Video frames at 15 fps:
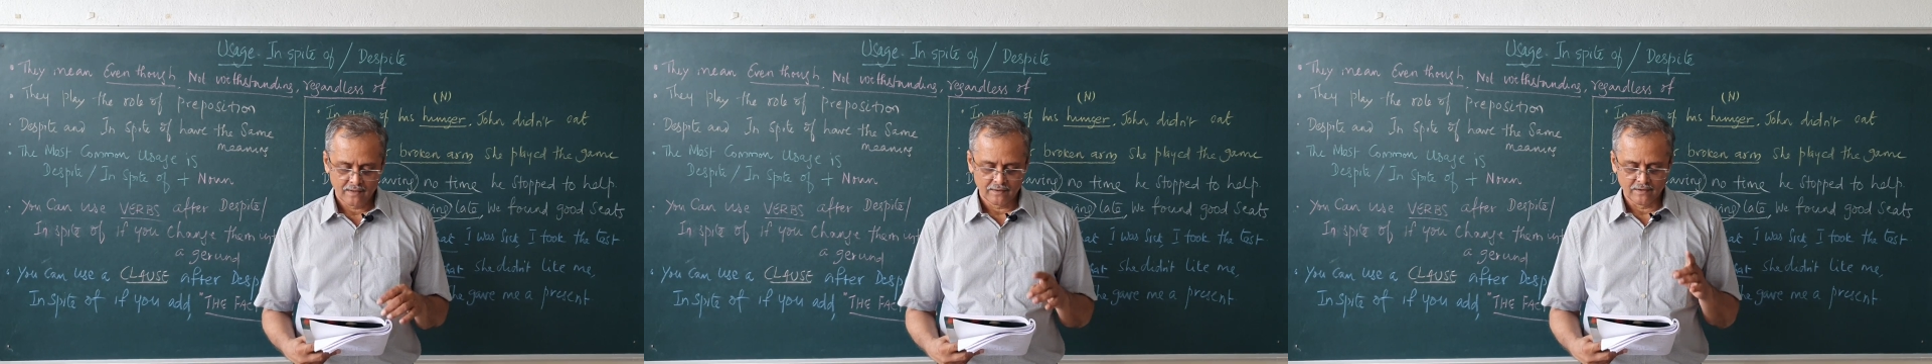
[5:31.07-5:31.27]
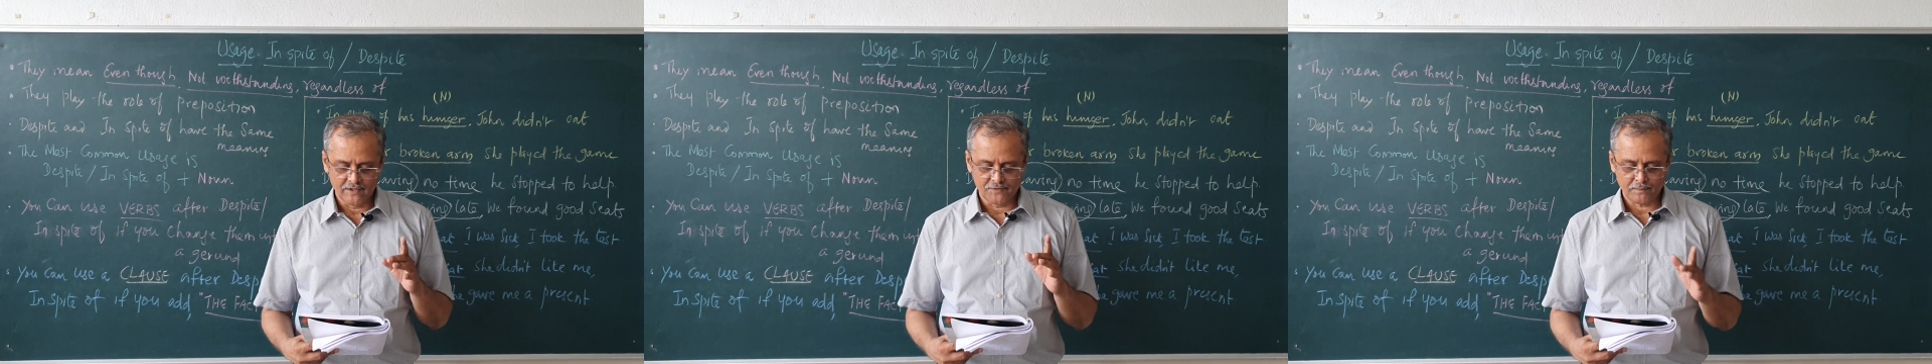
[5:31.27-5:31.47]

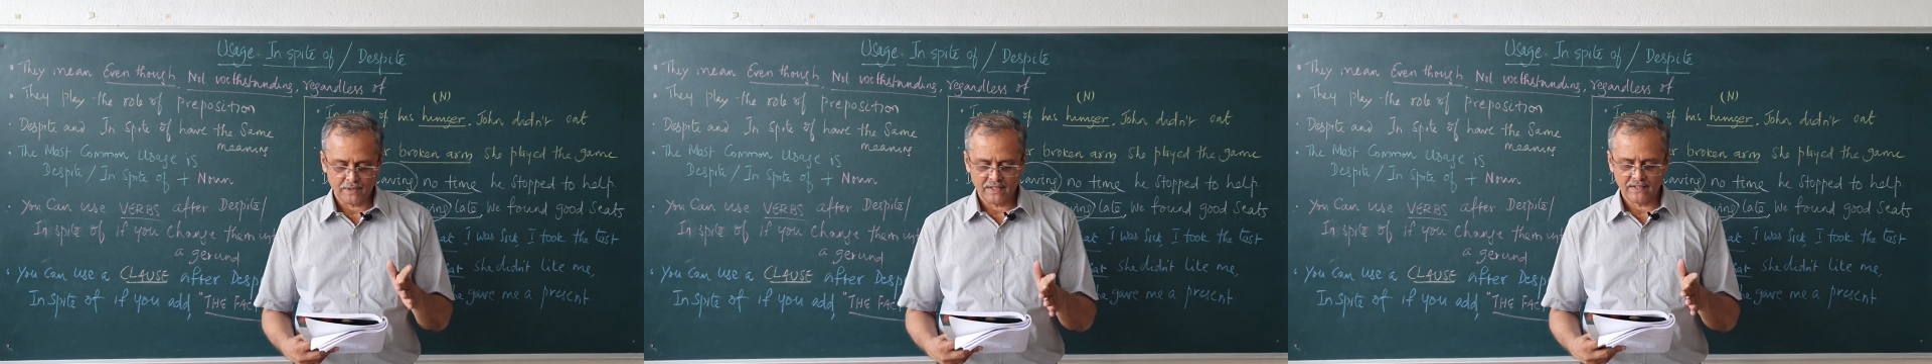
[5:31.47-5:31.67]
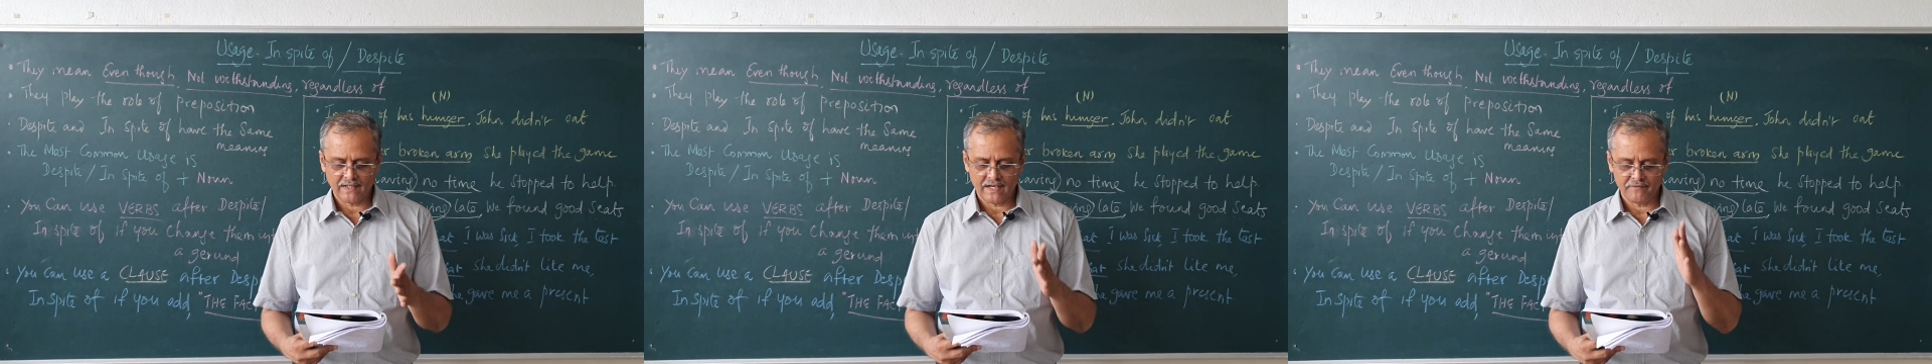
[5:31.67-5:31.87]

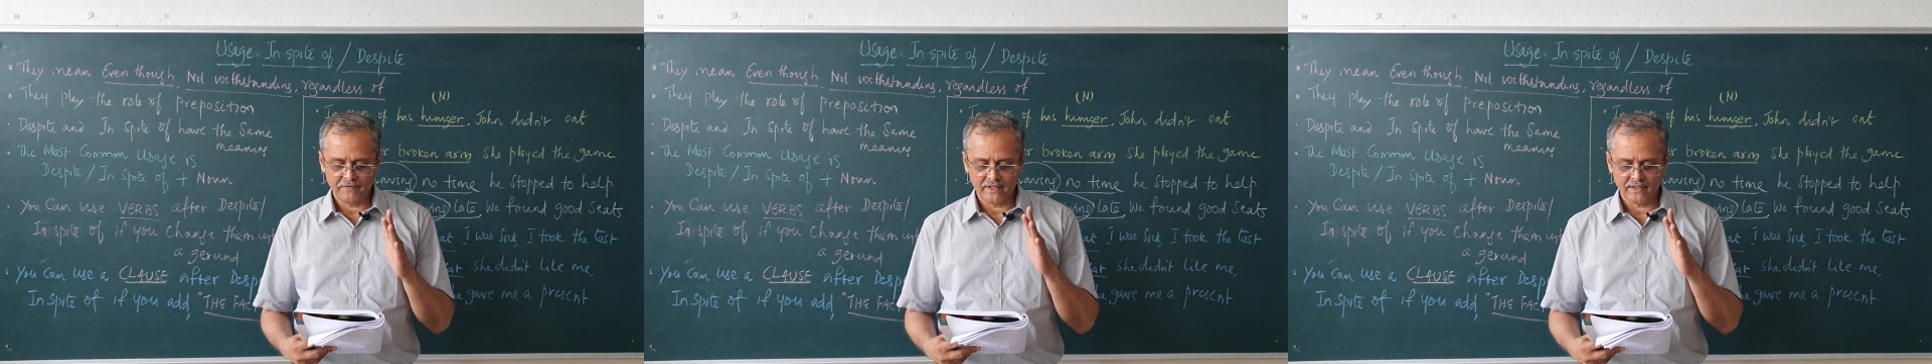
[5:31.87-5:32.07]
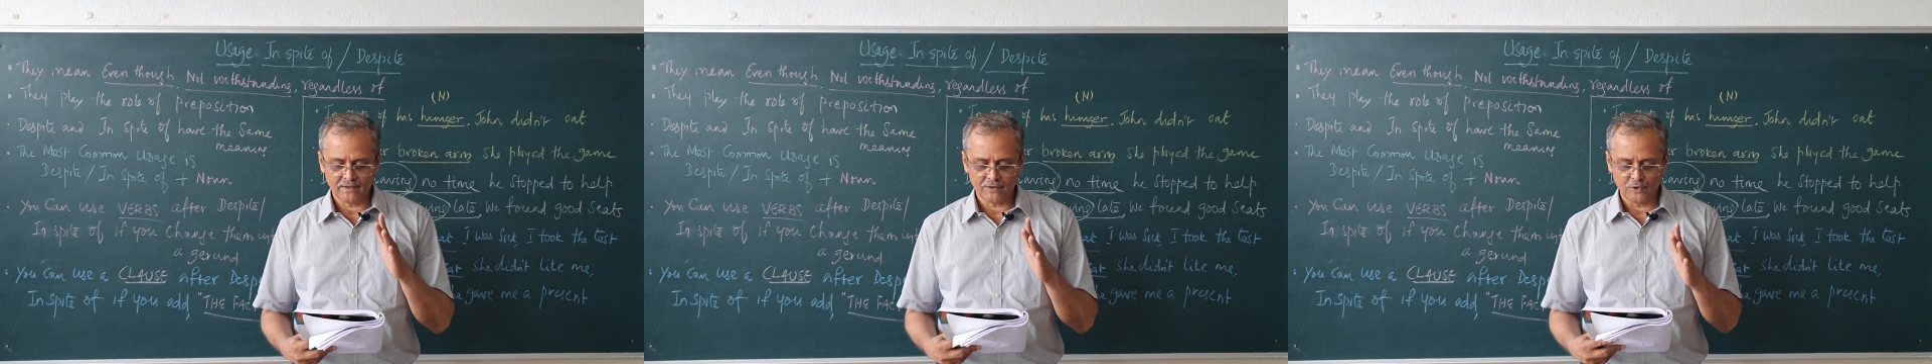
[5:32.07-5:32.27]
Despite
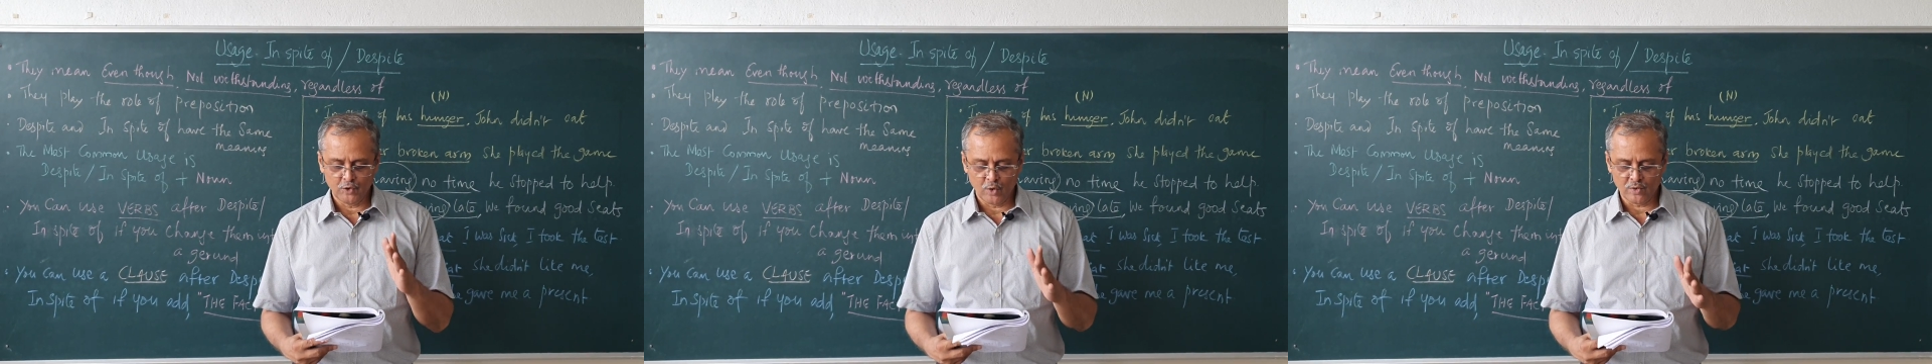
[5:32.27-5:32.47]
having no